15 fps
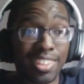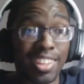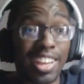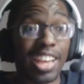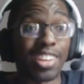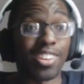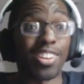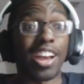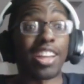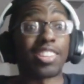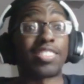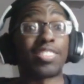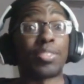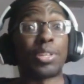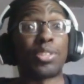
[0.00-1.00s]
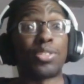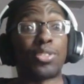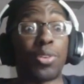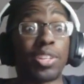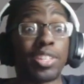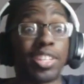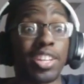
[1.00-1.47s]
I know. I see what he's
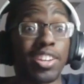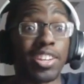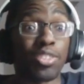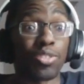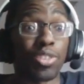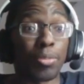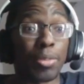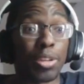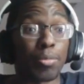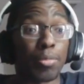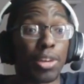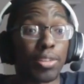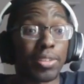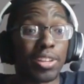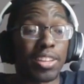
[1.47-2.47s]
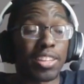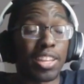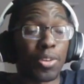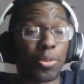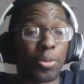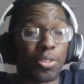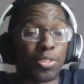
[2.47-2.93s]
doing there. He's trying to make a mockery out of
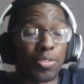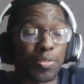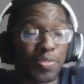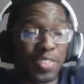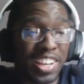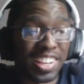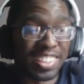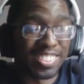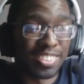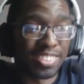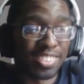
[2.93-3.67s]
that orange fox.